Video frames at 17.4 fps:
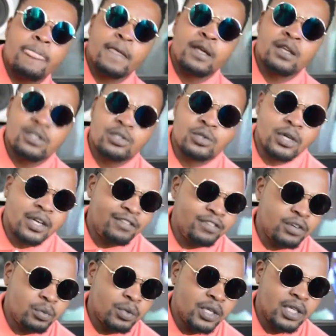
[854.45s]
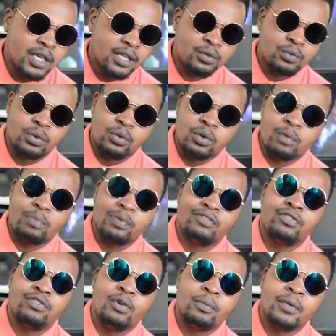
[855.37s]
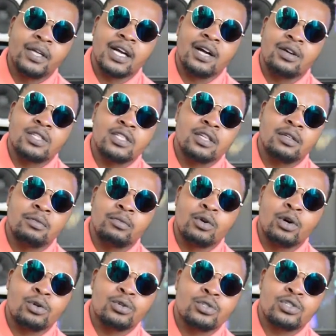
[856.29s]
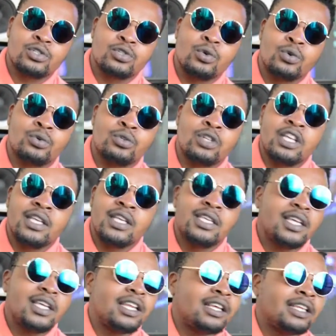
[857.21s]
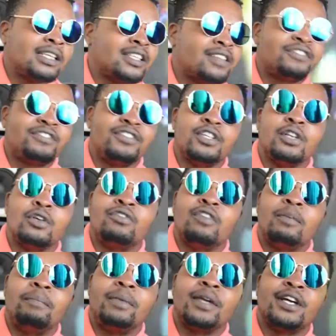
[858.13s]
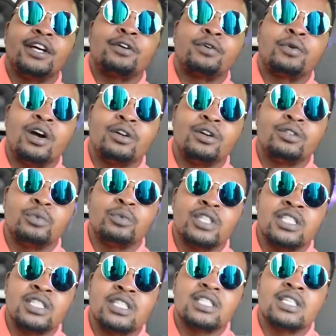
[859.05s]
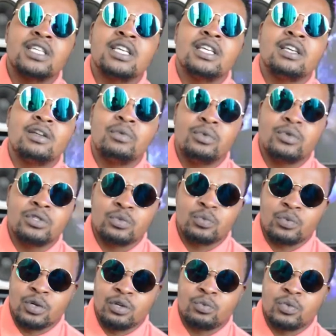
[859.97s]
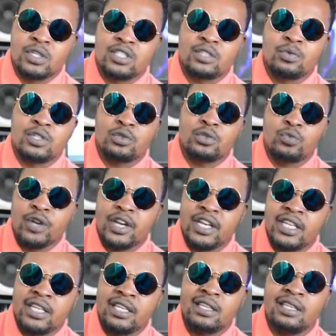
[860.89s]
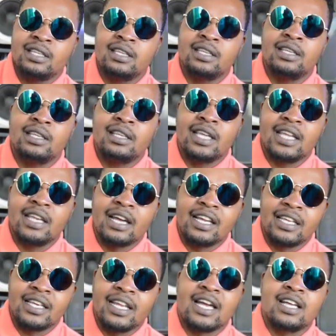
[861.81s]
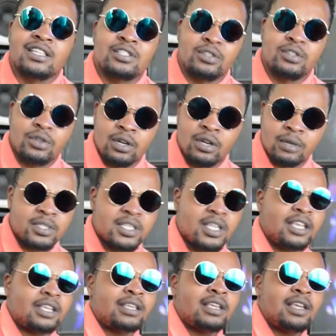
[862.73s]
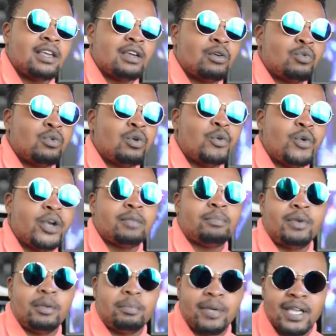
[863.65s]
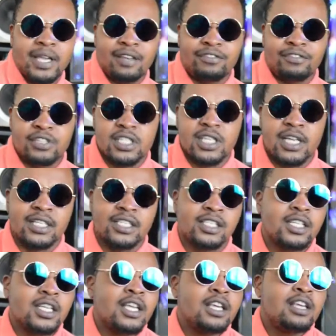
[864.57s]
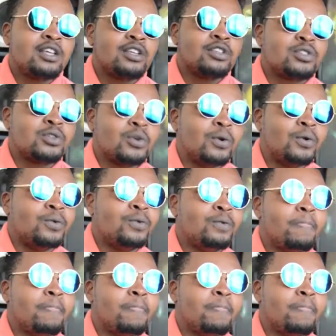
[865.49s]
So every weekend we were performing out at malls. So getting the feel of a bigger crowd was already in us, you know what I'm saying? We were already prepared for such. So,